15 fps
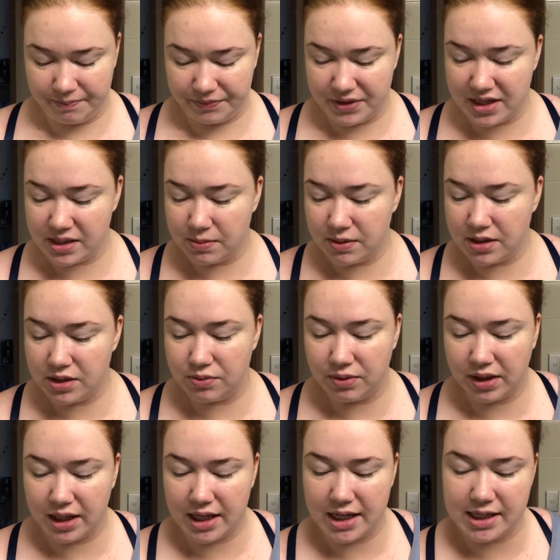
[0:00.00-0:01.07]
This one's
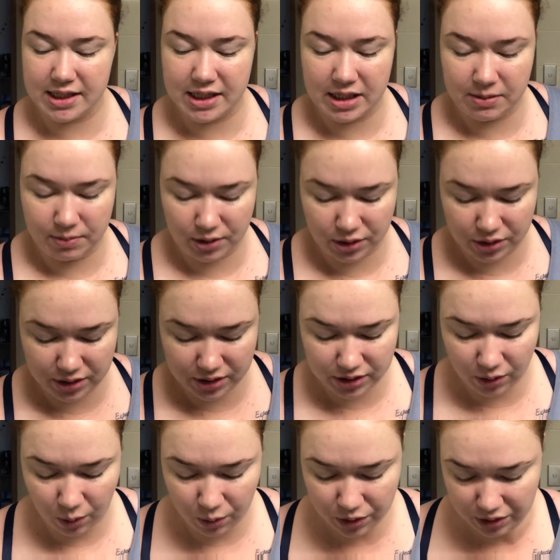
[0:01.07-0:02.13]
really easy because
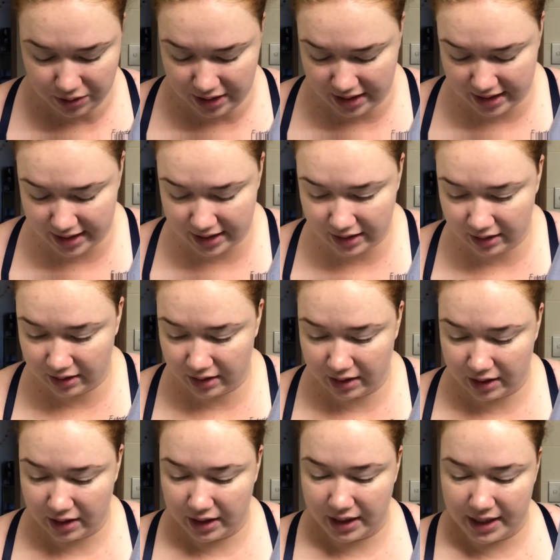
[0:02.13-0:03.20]
all you need
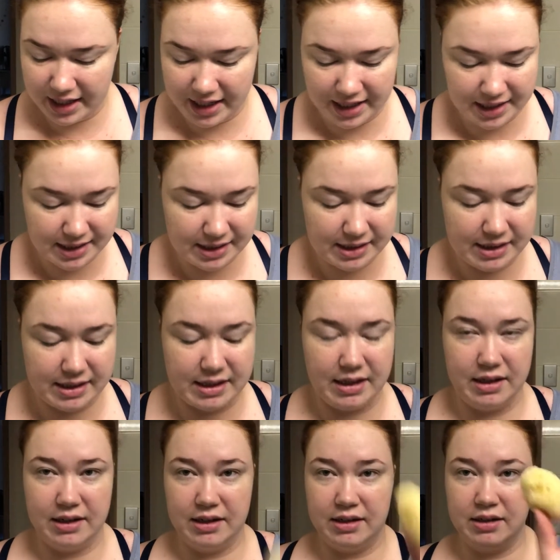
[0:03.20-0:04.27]
is
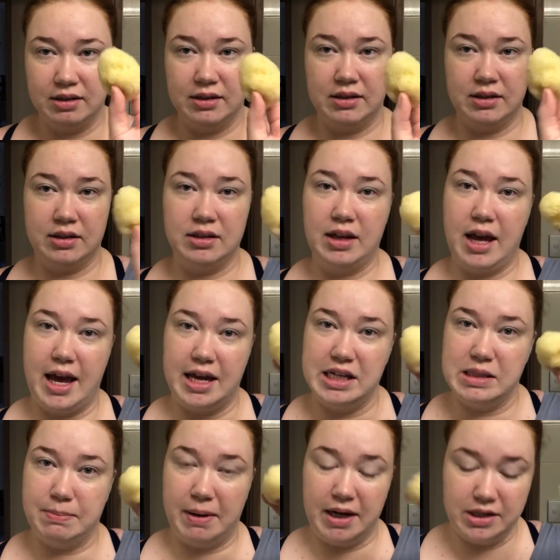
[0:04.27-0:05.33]
a
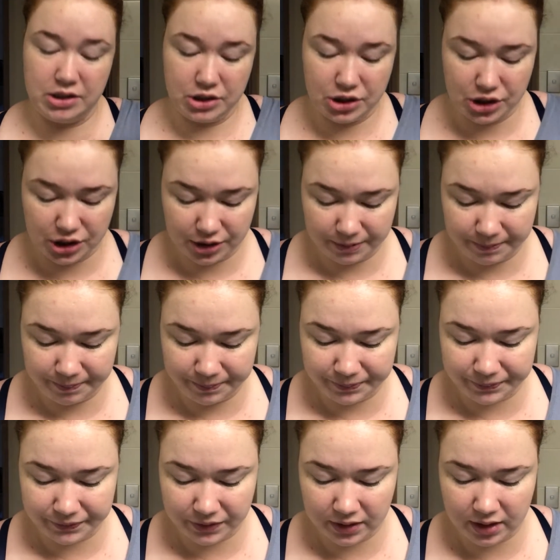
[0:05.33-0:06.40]
sponge,
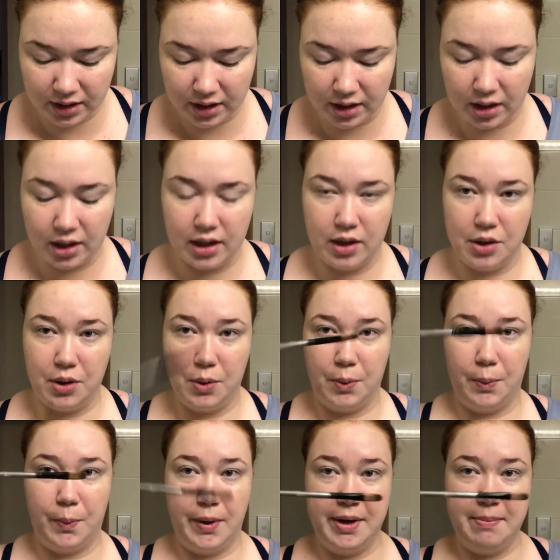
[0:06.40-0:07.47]

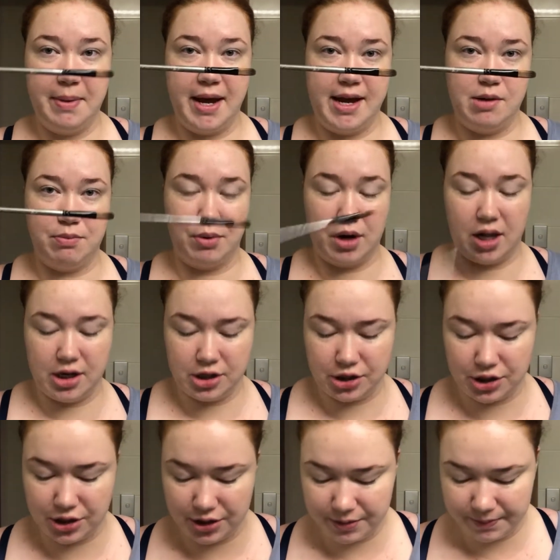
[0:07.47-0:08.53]
one
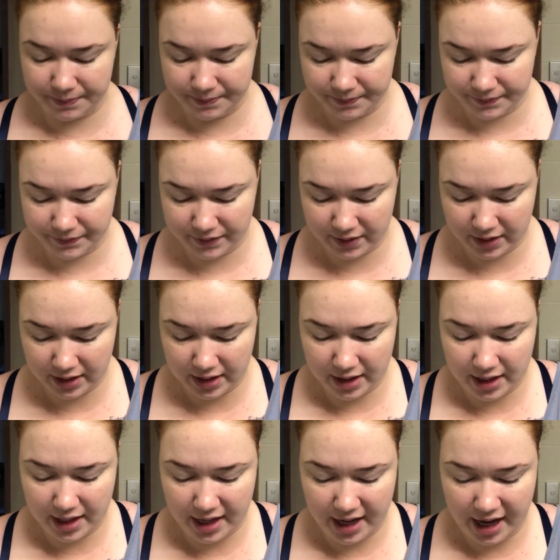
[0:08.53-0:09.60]
paintbrush,
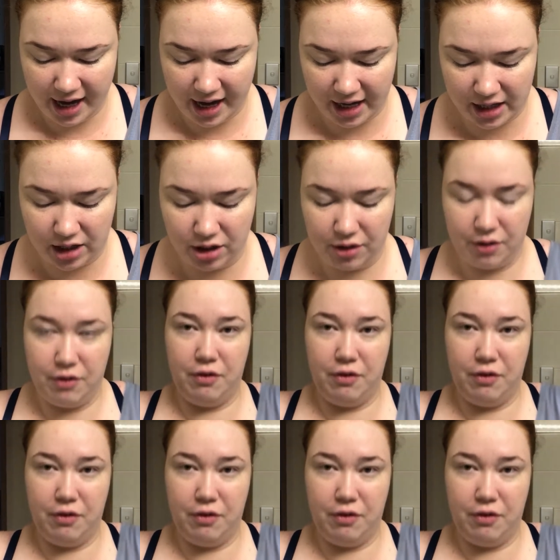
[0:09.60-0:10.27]
and